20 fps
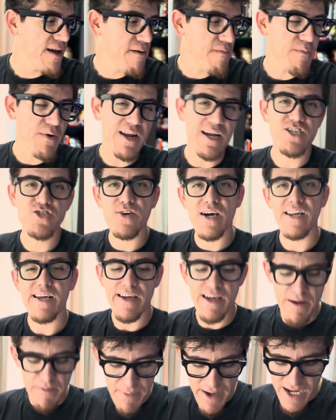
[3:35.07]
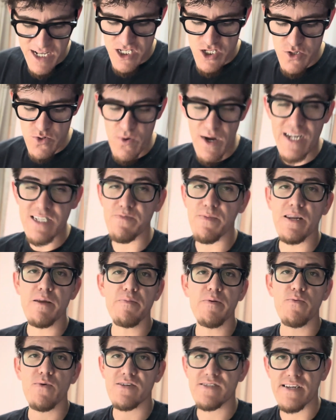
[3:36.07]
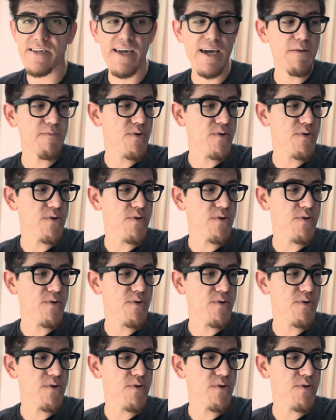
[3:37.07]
But I try to get back to as many people as I can.